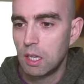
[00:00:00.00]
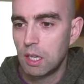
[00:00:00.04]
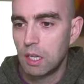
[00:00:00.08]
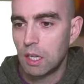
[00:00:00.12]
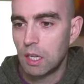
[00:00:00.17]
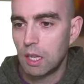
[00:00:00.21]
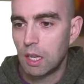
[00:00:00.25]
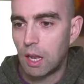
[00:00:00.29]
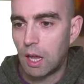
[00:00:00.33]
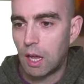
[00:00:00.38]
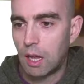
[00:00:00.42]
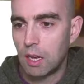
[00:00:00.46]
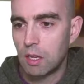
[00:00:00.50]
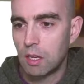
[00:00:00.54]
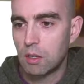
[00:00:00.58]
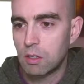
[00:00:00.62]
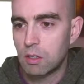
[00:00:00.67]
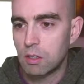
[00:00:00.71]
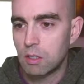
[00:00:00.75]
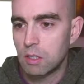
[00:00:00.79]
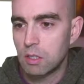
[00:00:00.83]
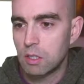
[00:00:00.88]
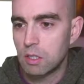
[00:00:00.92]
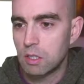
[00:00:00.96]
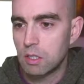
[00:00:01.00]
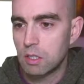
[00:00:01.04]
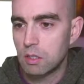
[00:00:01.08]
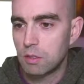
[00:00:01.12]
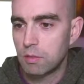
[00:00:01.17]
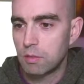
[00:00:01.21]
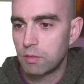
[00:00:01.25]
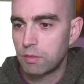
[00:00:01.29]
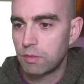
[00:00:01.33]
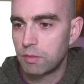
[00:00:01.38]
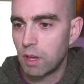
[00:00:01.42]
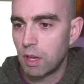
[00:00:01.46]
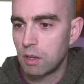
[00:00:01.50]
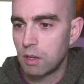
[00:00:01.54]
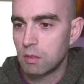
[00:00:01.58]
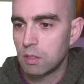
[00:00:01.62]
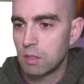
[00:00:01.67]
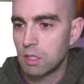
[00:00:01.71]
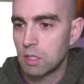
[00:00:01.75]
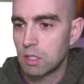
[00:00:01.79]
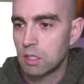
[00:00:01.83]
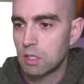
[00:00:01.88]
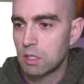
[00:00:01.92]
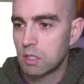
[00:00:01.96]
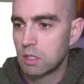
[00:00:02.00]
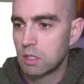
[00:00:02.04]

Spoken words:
Landlord found it.